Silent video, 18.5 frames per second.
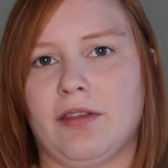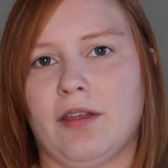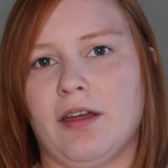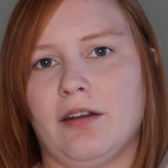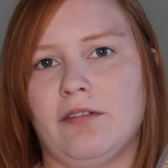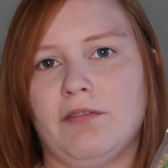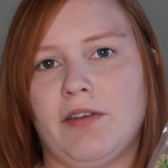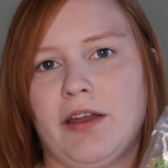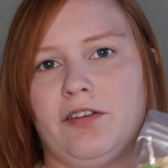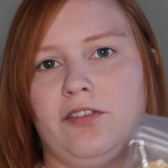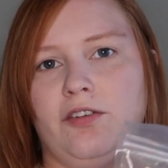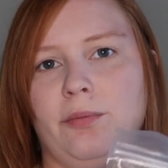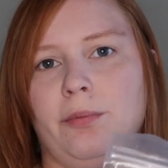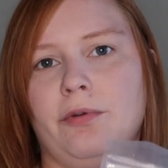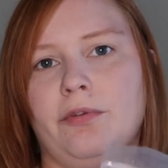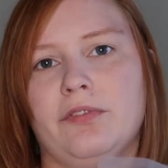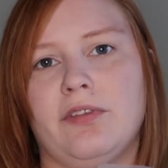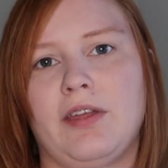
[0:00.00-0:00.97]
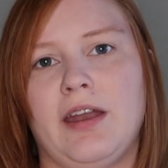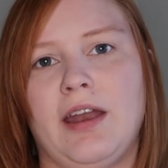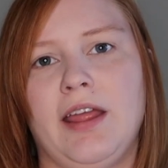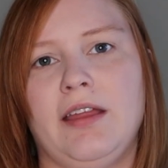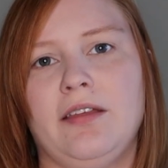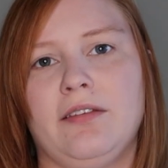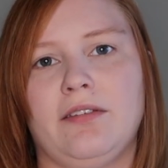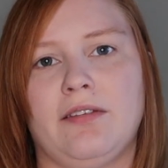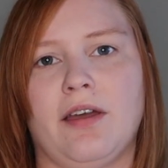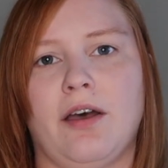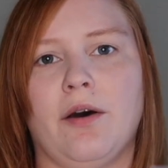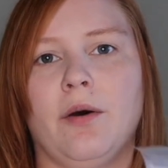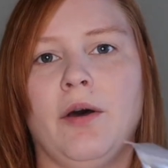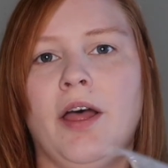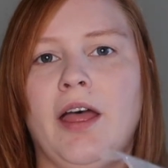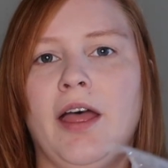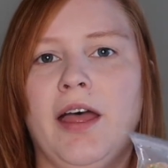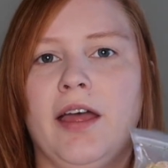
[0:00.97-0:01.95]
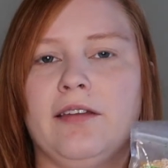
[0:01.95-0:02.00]
a lot of vegetables in it, so
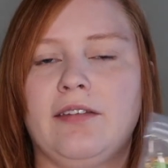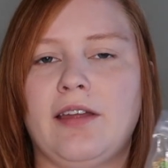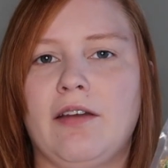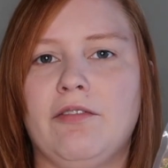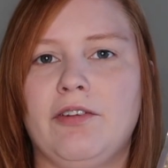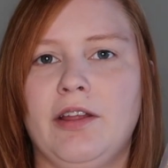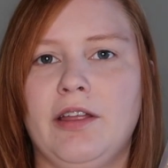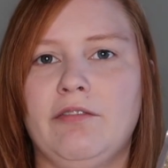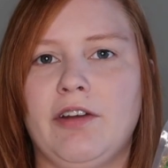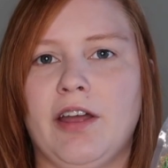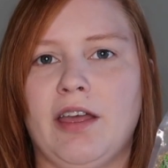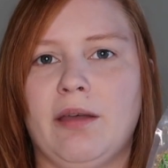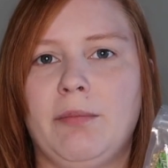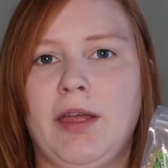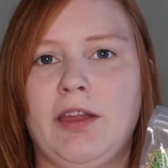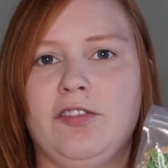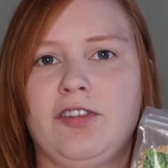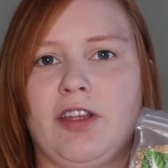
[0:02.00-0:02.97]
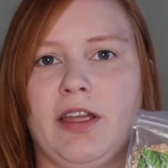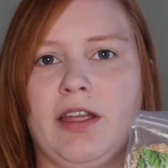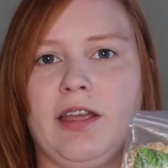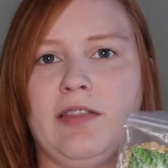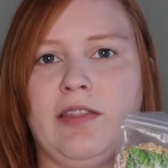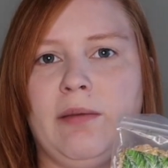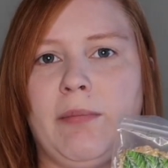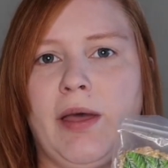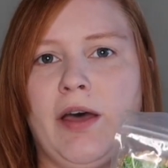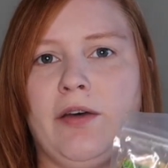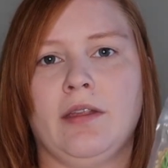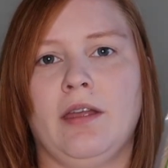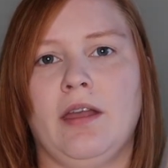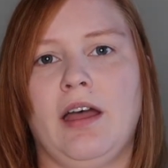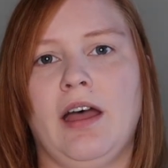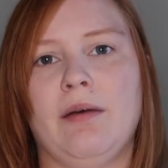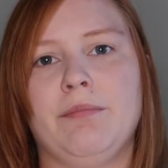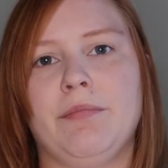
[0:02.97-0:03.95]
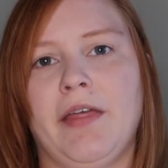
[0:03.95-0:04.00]
definitely recommend checking them out.
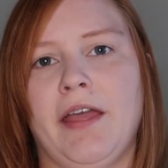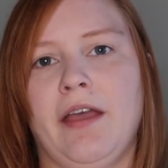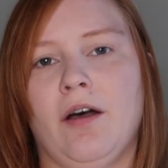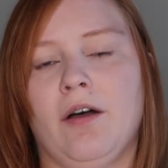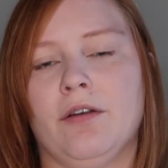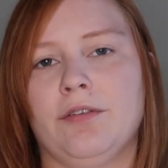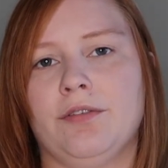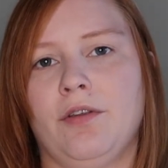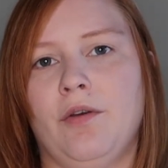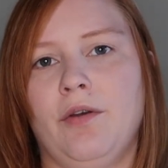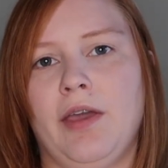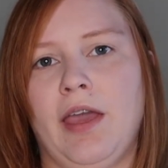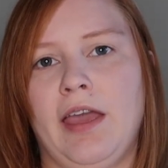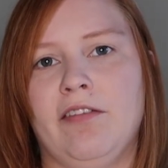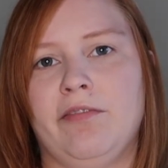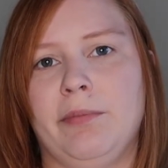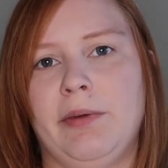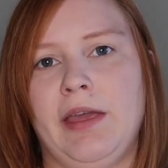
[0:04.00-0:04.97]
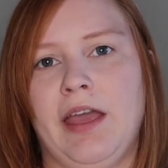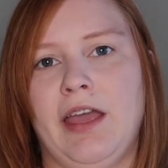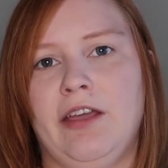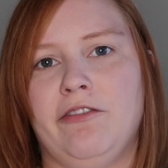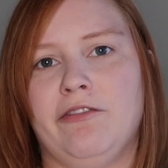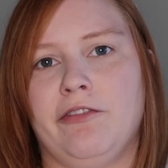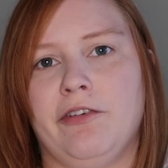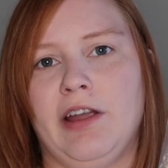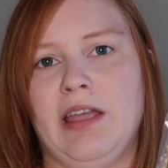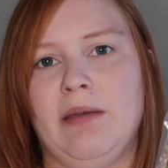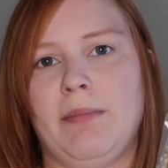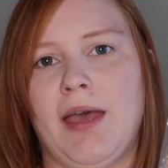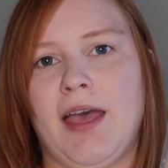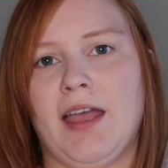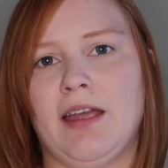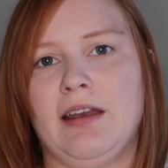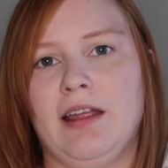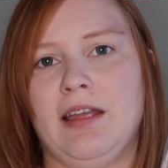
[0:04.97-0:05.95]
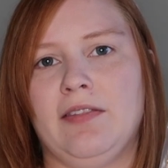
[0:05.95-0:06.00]
They also gave me a free
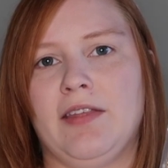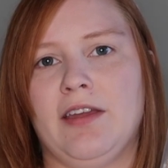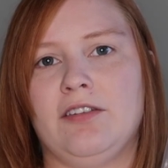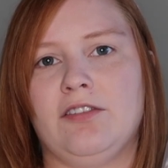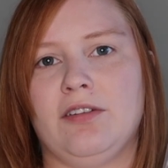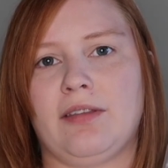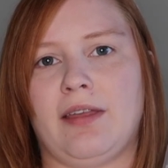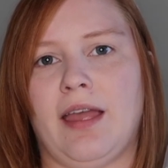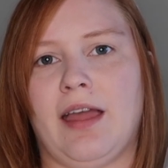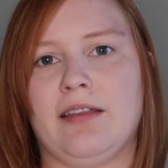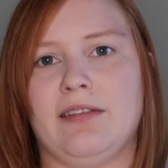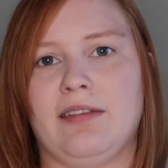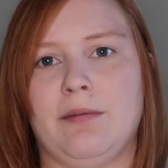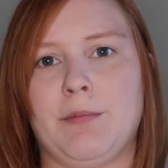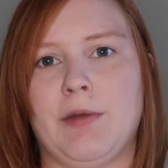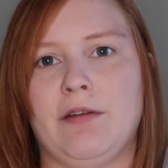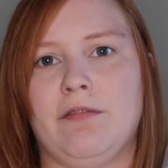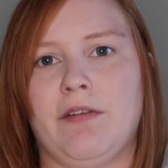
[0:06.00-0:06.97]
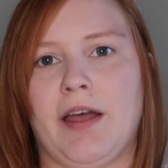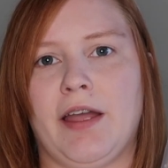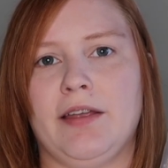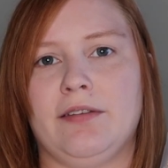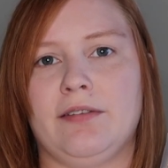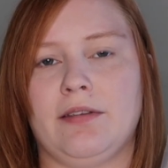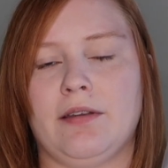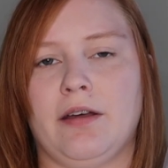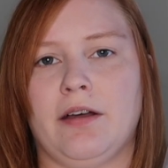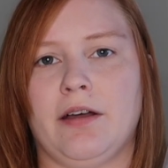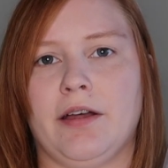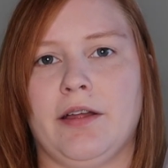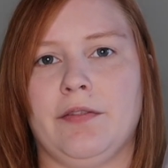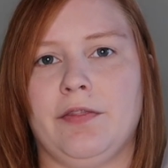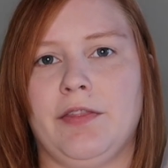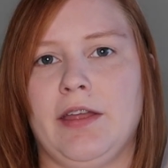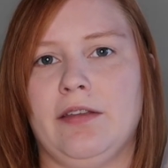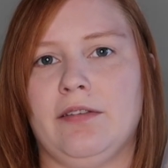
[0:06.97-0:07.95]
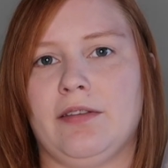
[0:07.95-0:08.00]
magnet that just had some advice
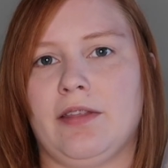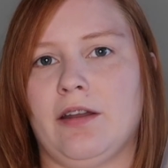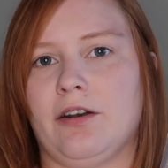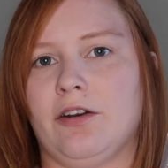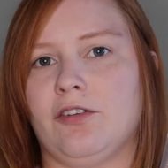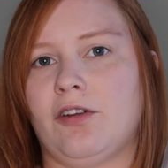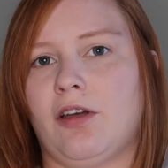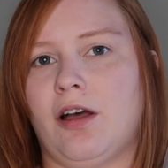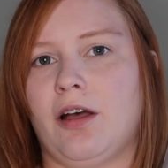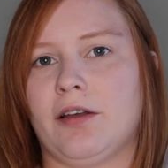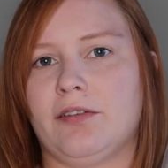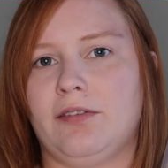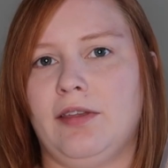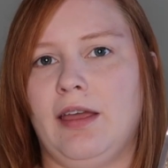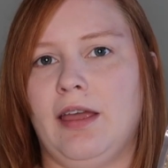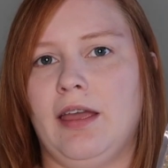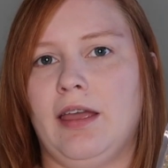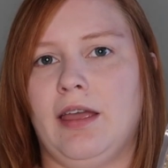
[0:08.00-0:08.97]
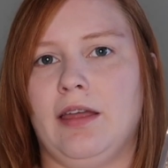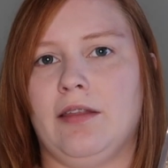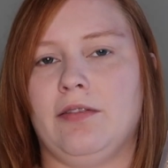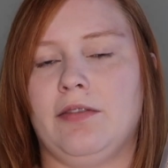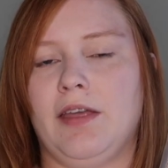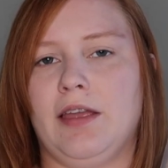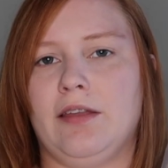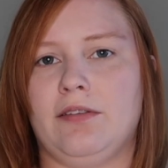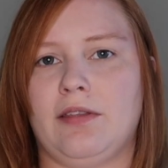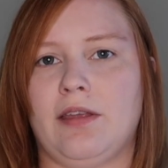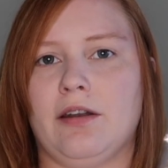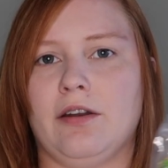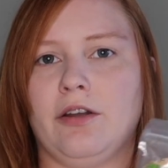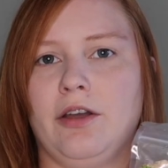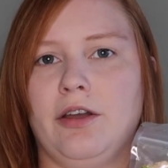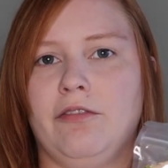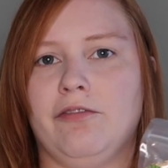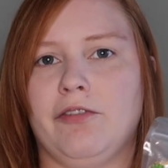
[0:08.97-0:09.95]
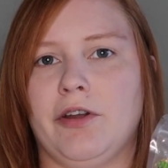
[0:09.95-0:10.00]
on things that are toxic and things that are
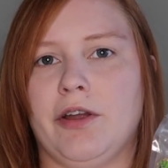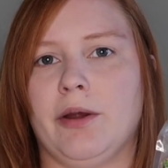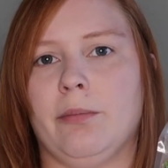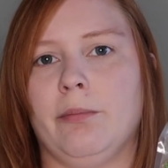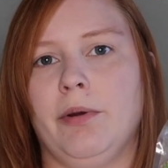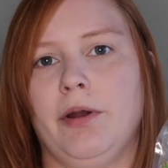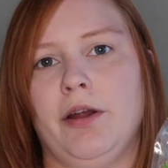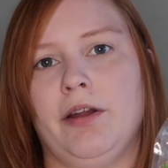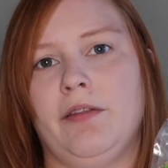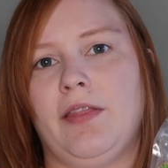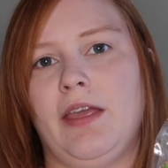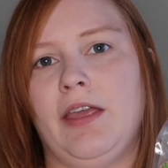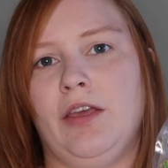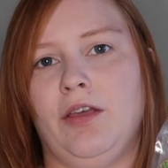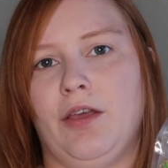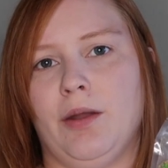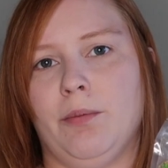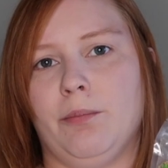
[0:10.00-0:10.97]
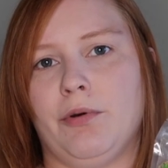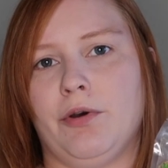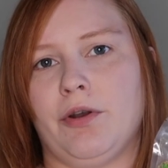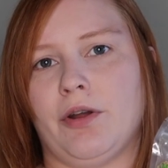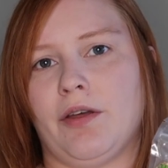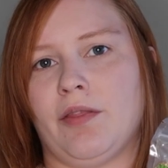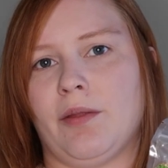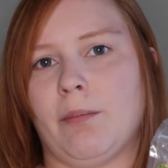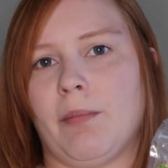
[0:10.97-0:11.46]
good for your bird that you can put on the